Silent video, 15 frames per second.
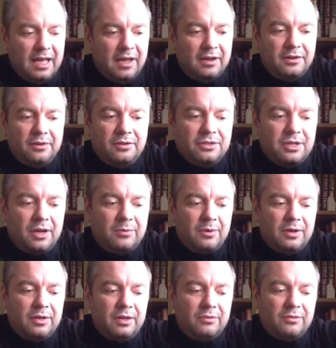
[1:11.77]
and also
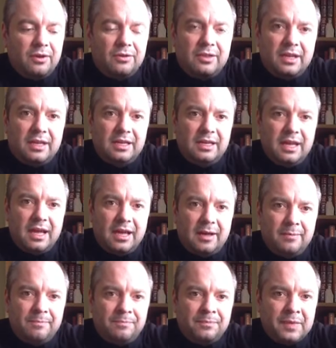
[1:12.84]
you've got the
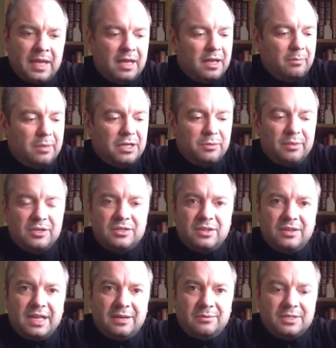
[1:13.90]
measurements on
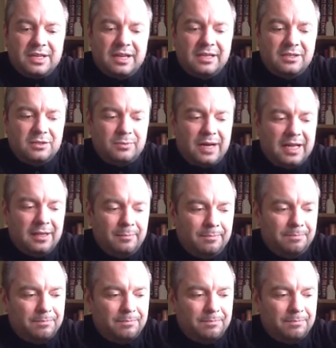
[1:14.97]
the outside as well.